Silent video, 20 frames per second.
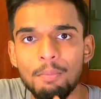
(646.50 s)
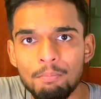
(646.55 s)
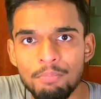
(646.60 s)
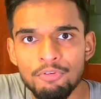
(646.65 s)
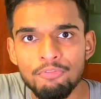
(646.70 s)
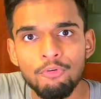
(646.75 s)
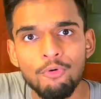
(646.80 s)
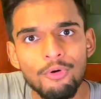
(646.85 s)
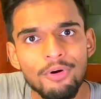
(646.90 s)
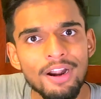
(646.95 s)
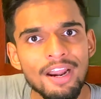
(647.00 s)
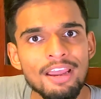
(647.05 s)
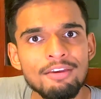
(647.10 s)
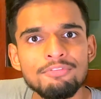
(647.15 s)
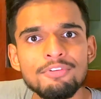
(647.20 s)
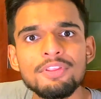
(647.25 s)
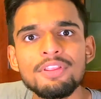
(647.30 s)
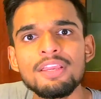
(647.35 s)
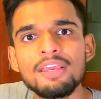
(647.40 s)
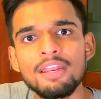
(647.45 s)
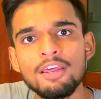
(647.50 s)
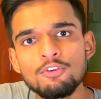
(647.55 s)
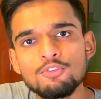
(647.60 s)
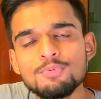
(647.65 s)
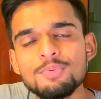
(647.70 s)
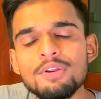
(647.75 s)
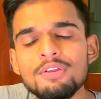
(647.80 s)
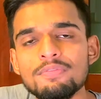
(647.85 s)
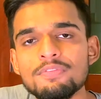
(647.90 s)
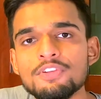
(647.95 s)
before and after the
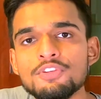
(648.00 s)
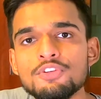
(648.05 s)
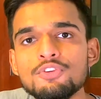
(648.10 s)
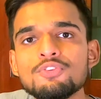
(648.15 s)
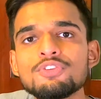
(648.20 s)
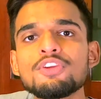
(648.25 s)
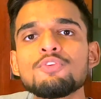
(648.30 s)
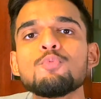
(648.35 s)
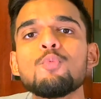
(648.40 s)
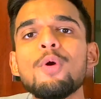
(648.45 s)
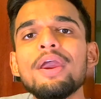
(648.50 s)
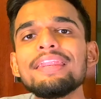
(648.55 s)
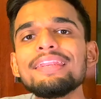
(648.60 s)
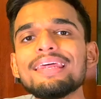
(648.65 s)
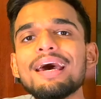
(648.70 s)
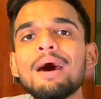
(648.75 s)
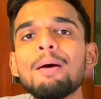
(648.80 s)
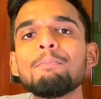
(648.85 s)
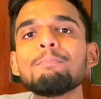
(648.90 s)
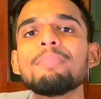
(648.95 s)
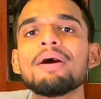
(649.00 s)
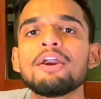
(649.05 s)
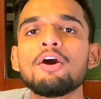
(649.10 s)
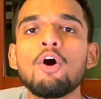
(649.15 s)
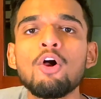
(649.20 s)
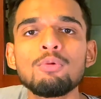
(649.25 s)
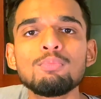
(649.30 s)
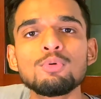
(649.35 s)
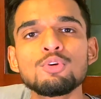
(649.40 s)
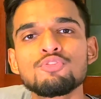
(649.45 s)
announcement of this news, it went up by
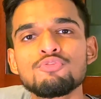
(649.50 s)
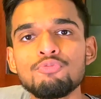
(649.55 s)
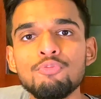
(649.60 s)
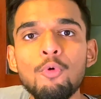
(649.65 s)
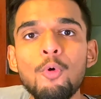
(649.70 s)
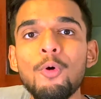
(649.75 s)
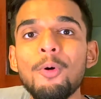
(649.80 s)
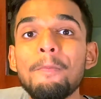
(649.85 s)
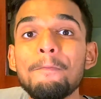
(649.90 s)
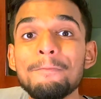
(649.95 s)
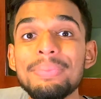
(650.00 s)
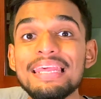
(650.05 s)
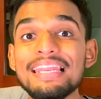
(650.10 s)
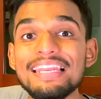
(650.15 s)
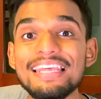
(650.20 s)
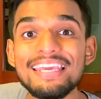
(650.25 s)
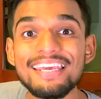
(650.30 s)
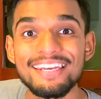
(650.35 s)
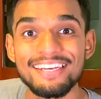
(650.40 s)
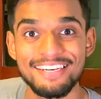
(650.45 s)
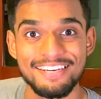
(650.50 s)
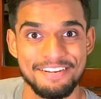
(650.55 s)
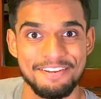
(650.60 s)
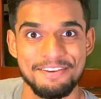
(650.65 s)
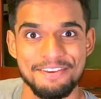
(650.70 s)
almost $4 billion.